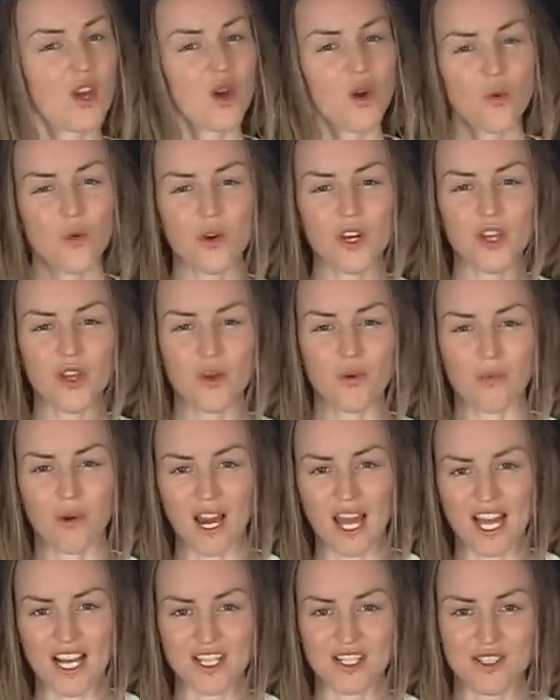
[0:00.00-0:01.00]
What are your
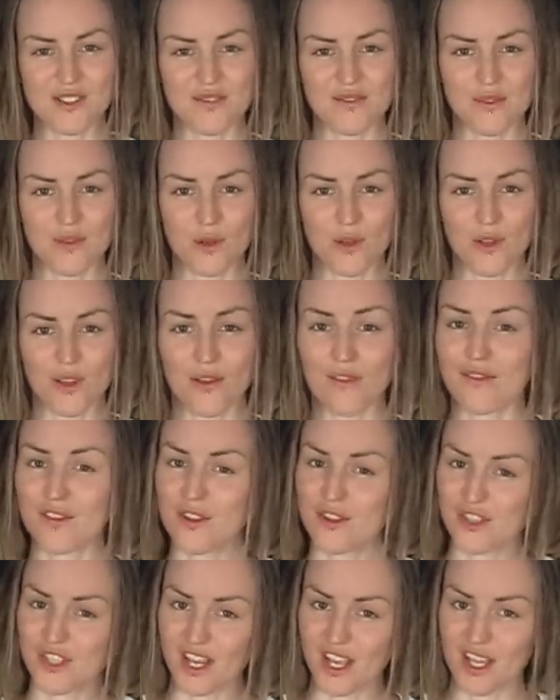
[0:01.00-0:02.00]
plans for the
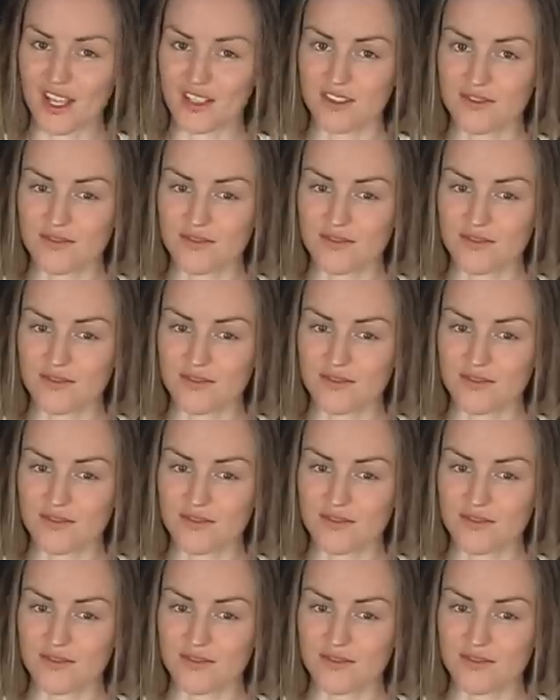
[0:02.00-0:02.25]
future?